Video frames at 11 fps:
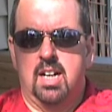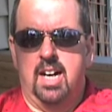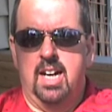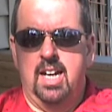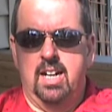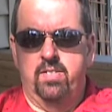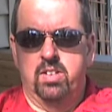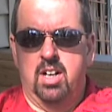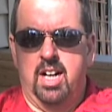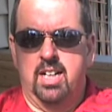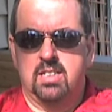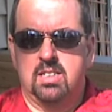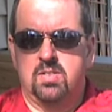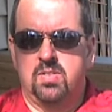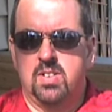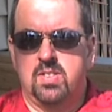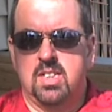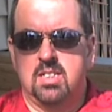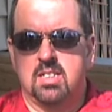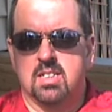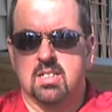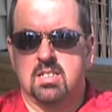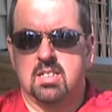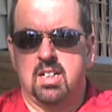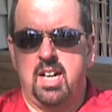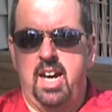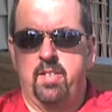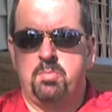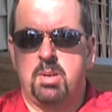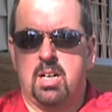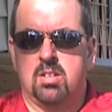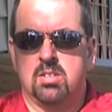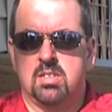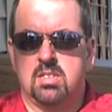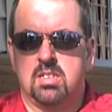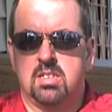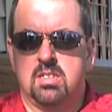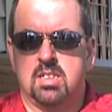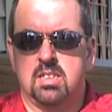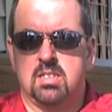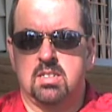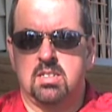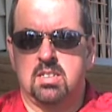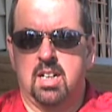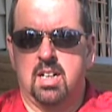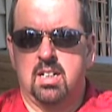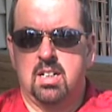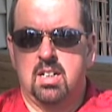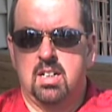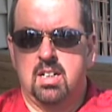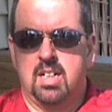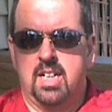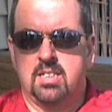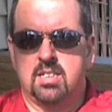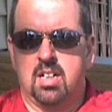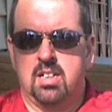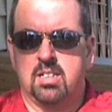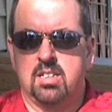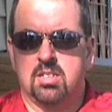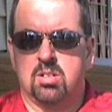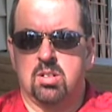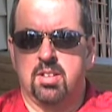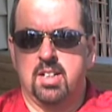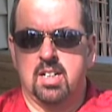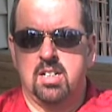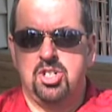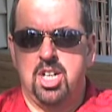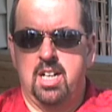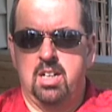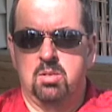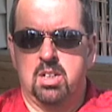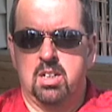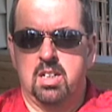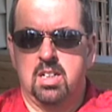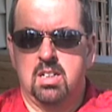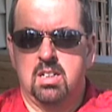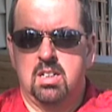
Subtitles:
I have lost 56 and a half pounds since I started this whole thing in January,